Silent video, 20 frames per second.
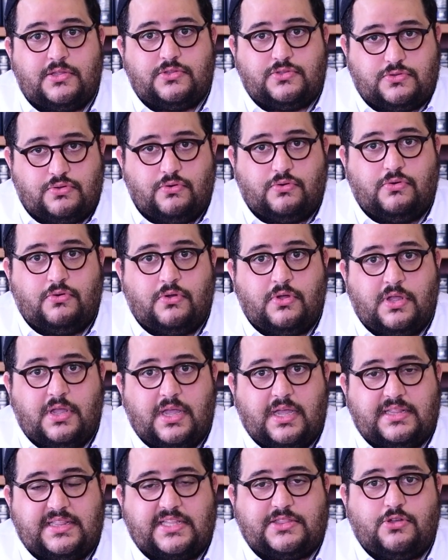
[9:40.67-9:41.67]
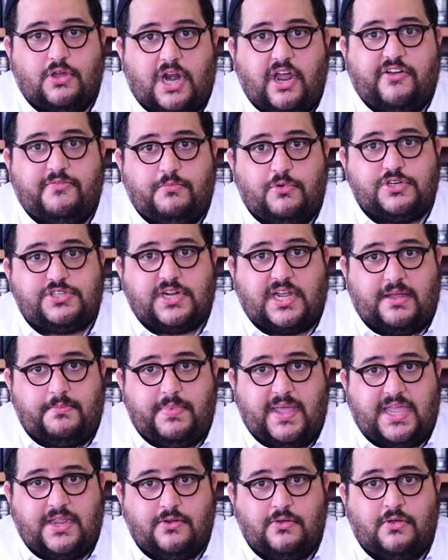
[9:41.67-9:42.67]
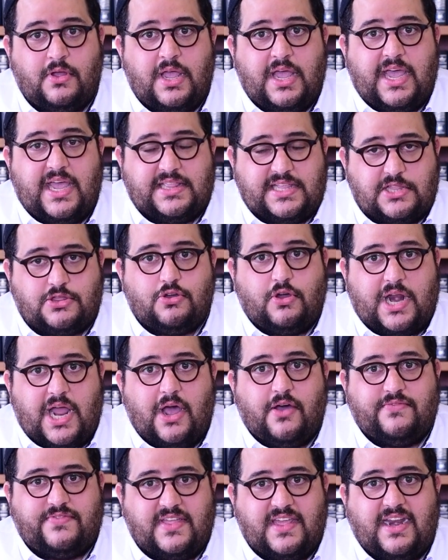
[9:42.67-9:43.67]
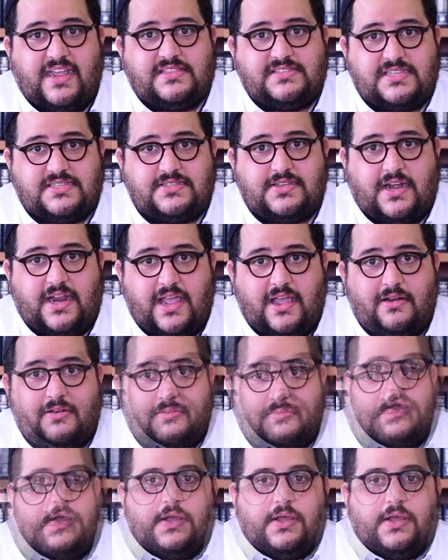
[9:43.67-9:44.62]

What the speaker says: to the Torah of Moshe Rabbeinu and the Torah of Eretz Israel.